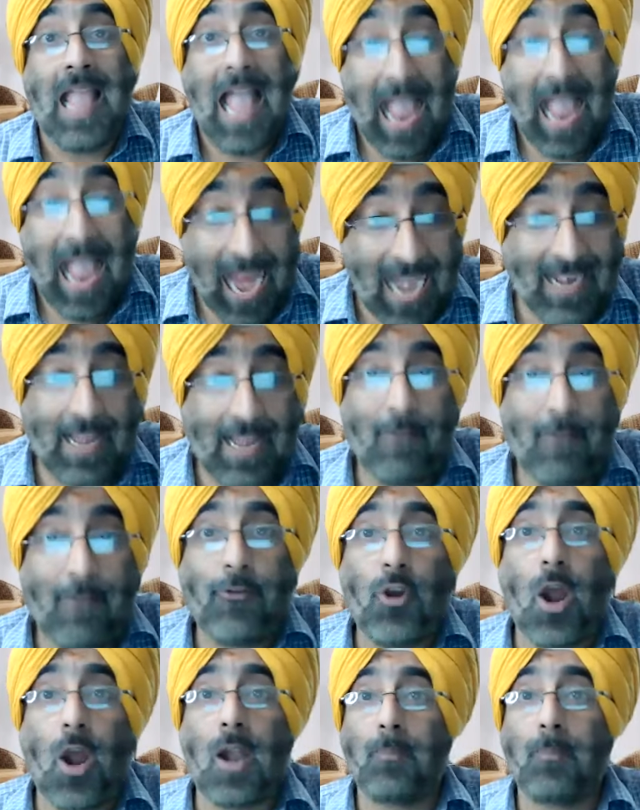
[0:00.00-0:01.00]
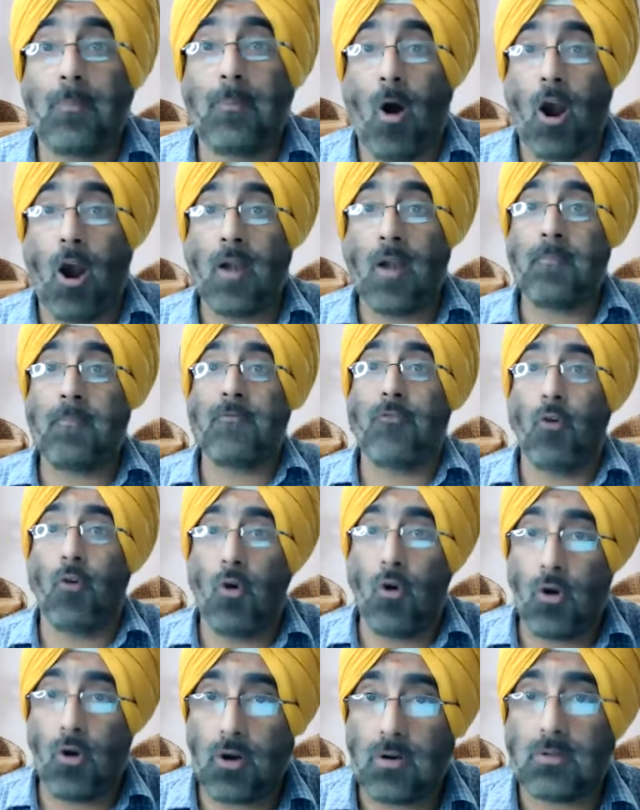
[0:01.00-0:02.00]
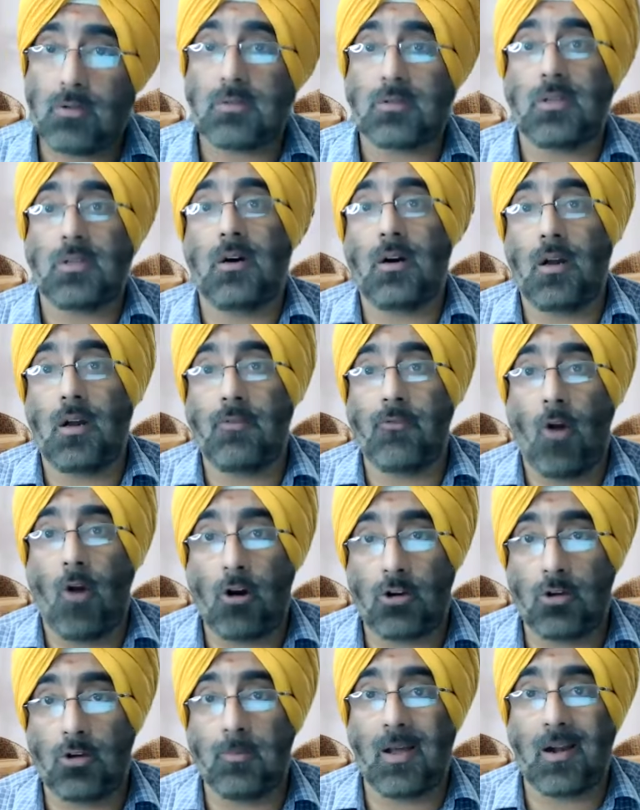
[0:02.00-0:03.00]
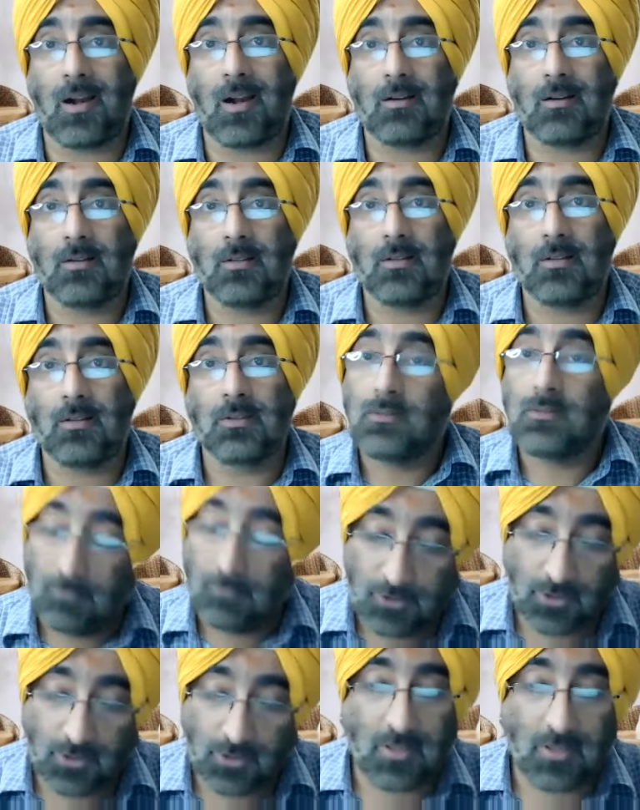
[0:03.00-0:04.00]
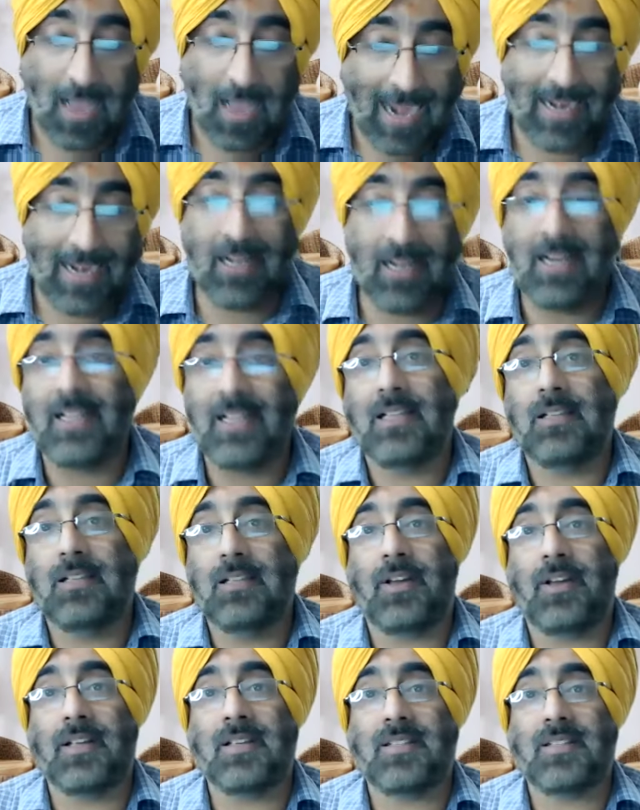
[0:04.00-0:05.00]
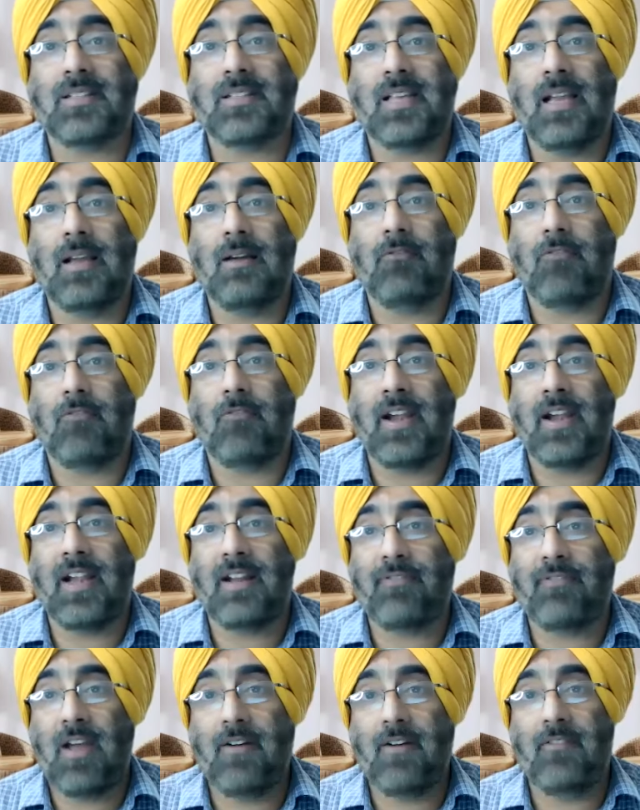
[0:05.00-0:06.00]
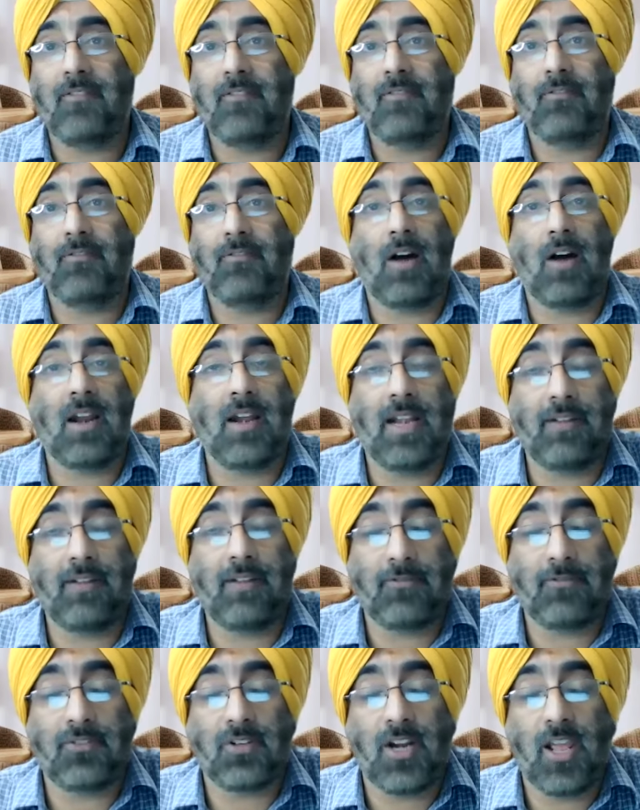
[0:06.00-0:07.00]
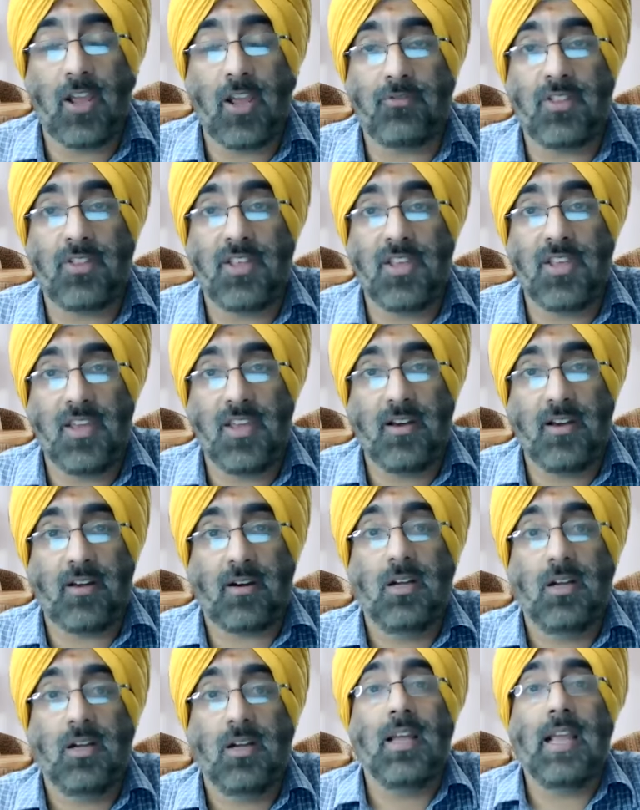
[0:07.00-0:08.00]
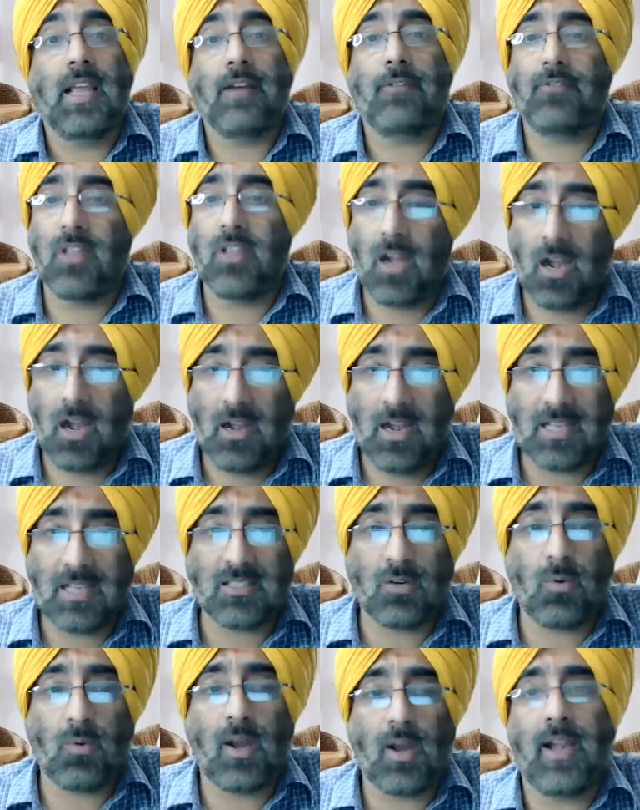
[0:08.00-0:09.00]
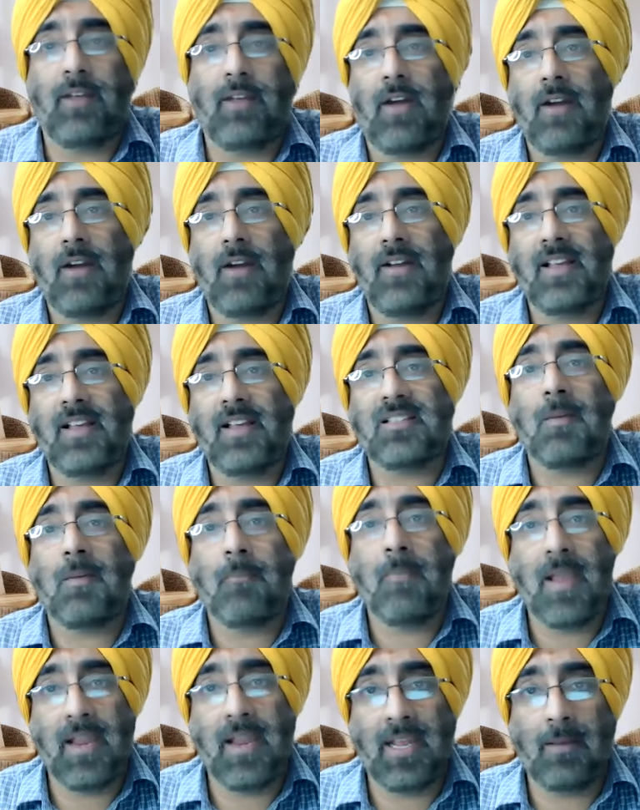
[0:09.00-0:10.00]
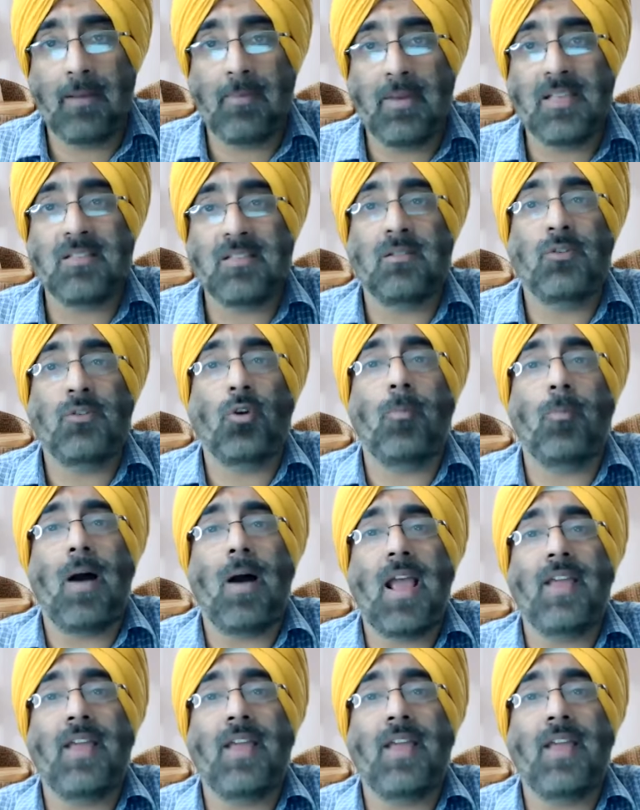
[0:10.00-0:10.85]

And if you had bought before 3rd of October, which is ideally, you can say 185th day of the year. If there are less than 185 days remaining, means you buy